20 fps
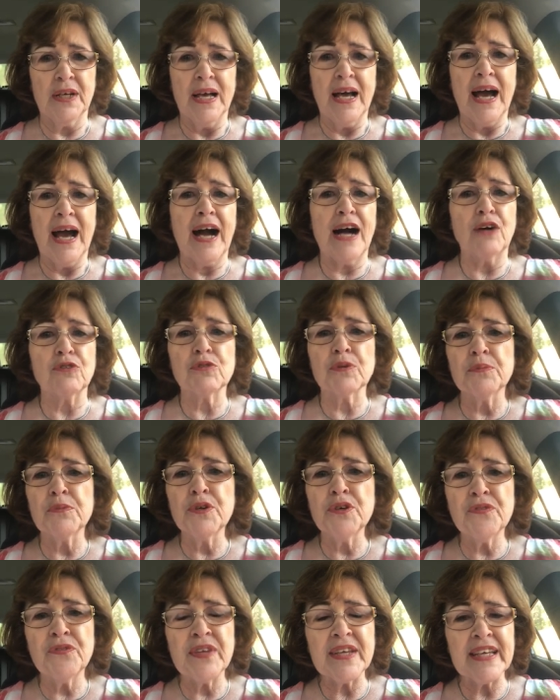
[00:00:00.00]
I'll
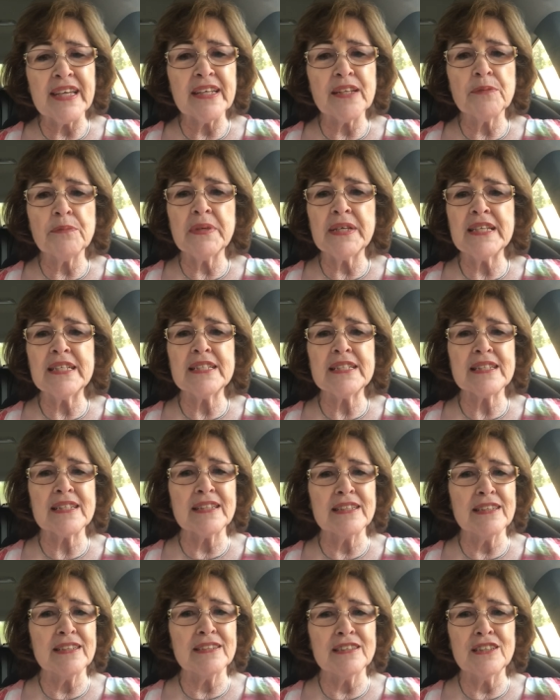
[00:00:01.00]
remove the enemies,
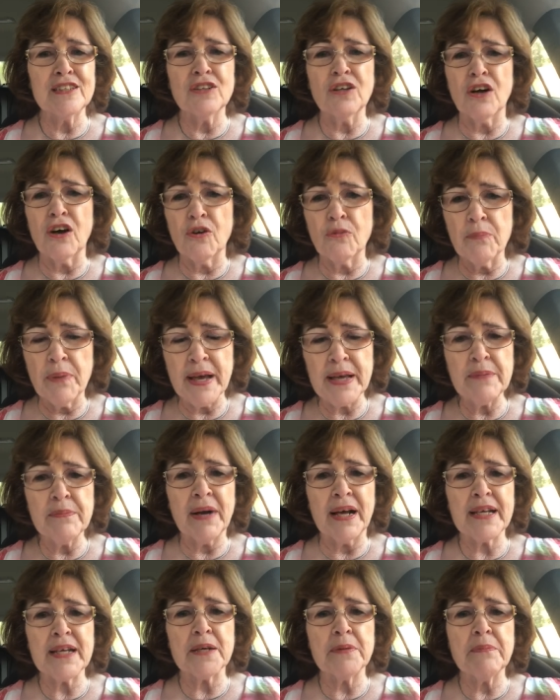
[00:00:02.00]
uh, you know, obey
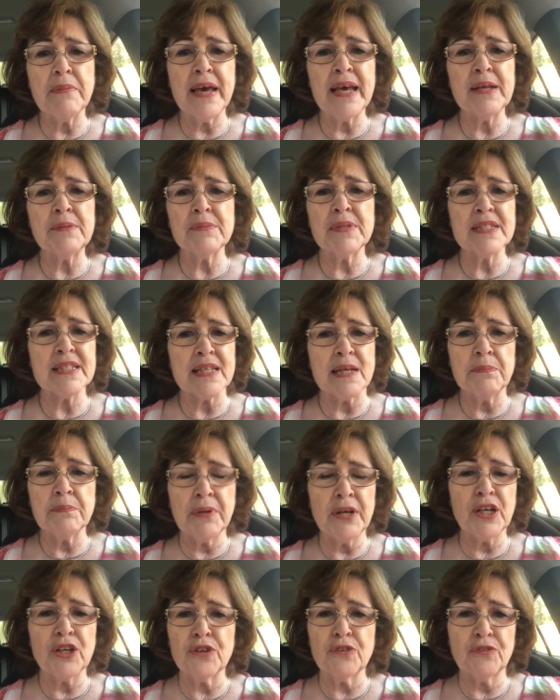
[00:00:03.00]
my commandments. I'm
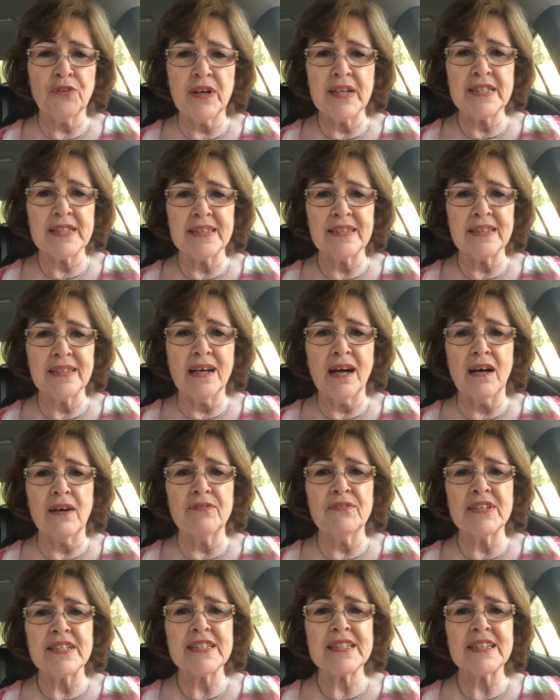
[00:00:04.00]
paraphrasing,
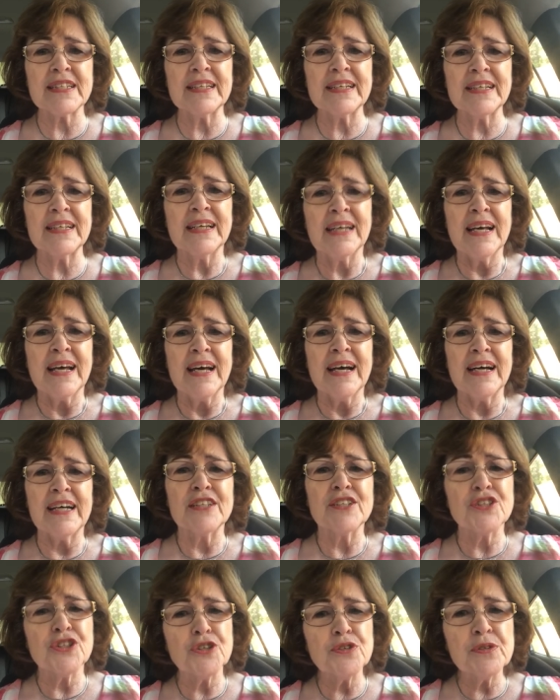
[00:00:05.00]
obviously. Uh,
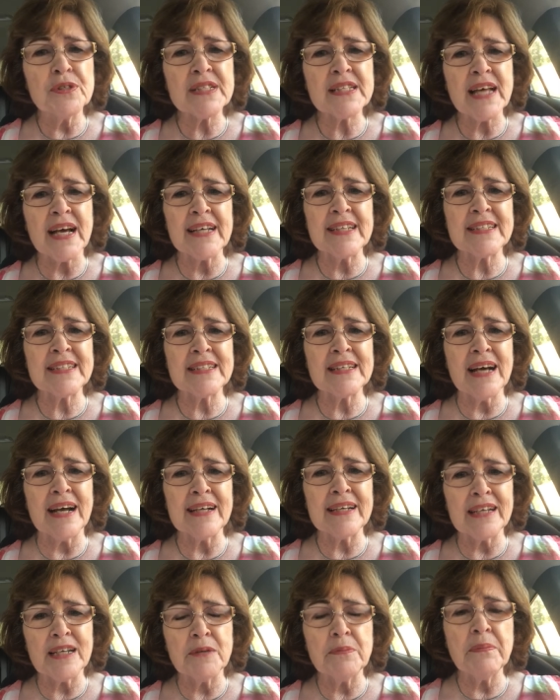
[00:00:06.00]
do as I,
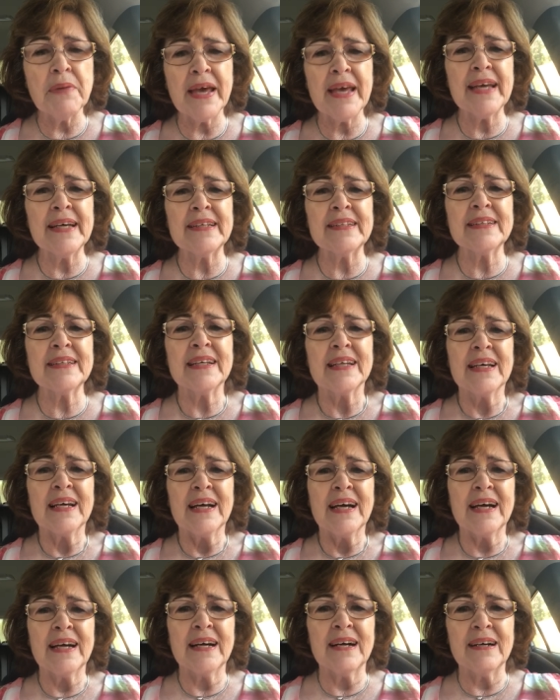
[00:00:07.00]
I command
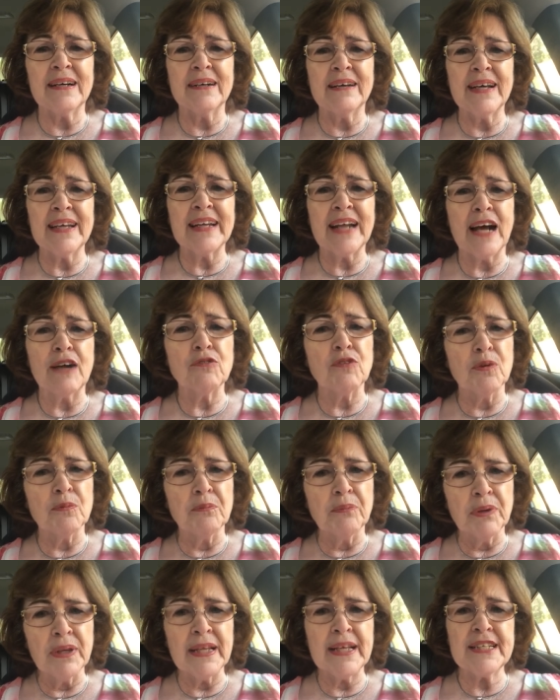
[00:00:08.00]
uh, and I will
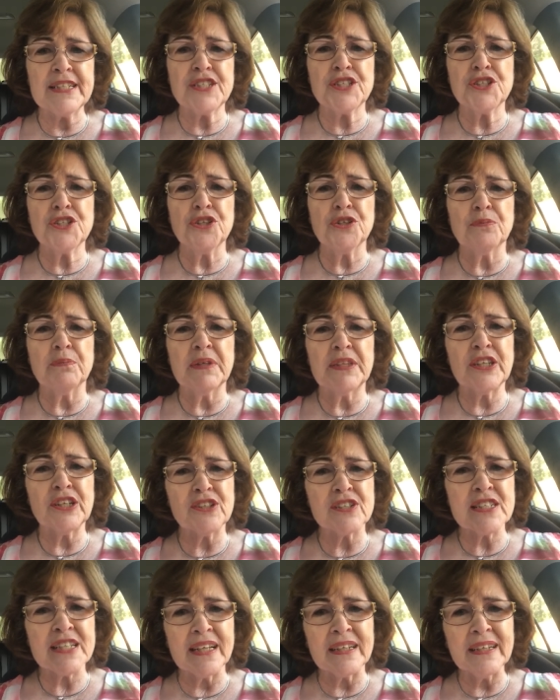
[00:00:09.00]
bless you. But there
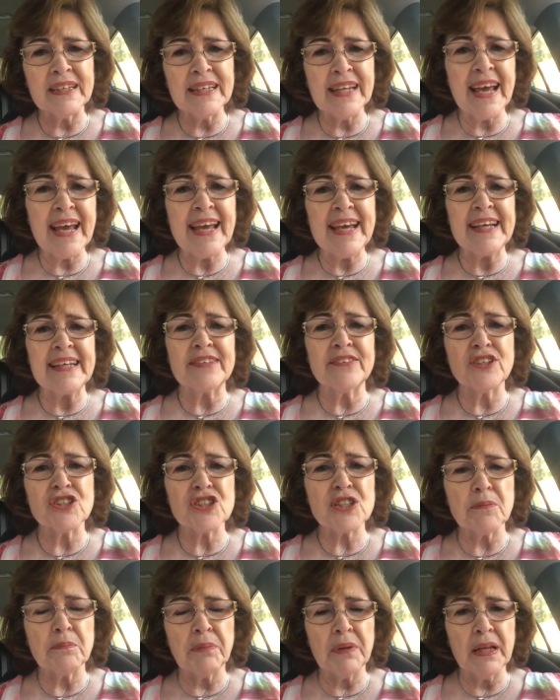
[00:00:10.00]
is a land,
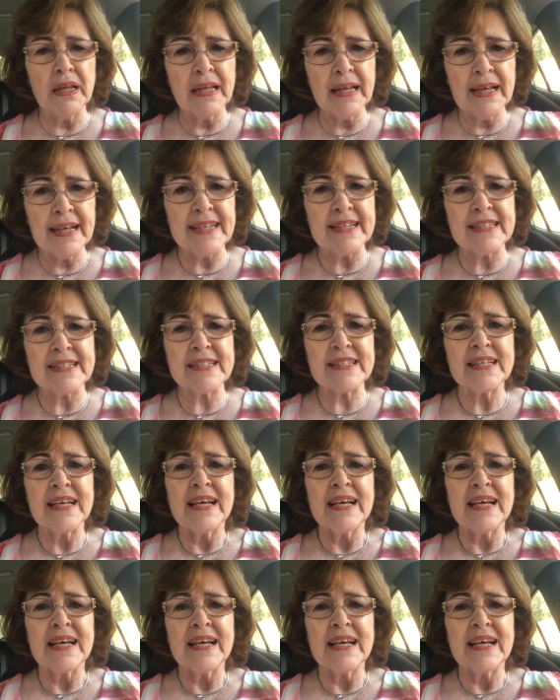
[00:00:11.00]
there's a place